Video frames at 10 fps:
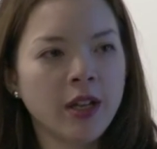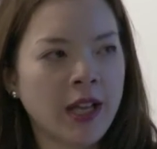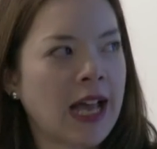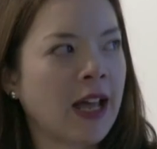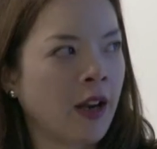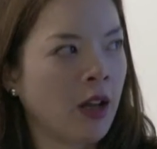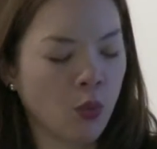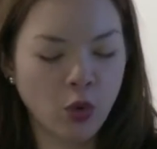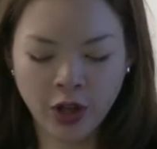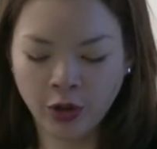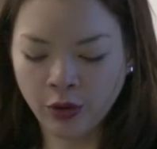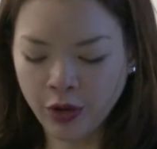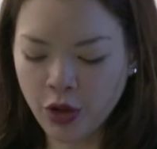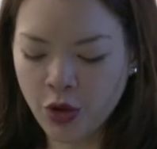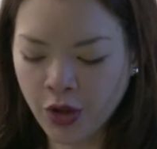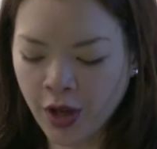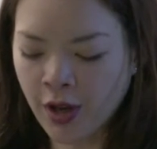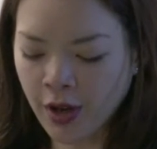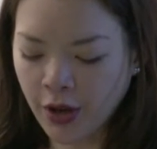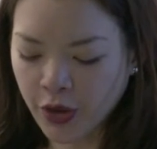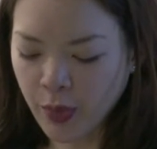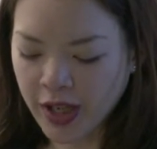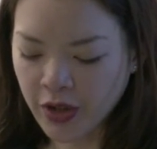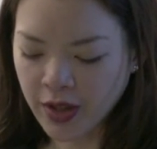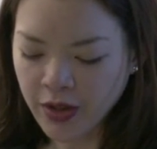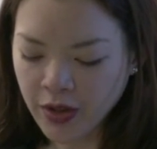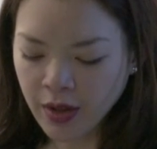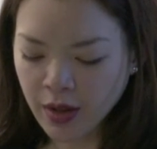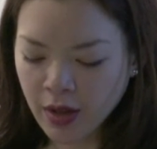can and will use our spaces.